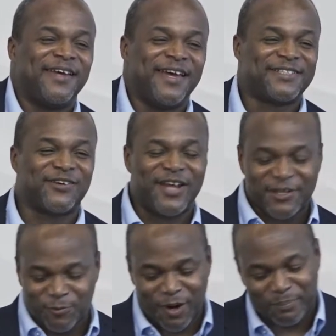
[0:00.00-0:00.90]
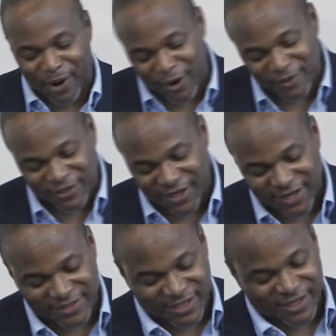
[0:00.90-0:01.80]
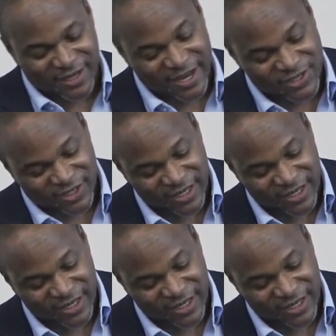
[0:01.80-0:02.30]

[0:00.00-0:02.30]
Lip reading: And so that's what Paul does in Galatia.